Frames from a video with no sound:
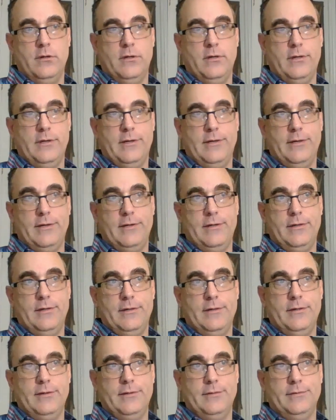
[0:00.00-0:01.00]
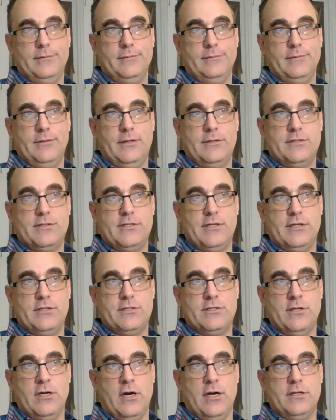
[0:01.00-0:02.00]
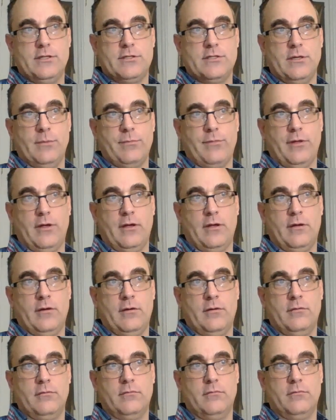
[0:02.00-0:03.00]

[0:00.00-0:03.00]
Uh, it's, it's not something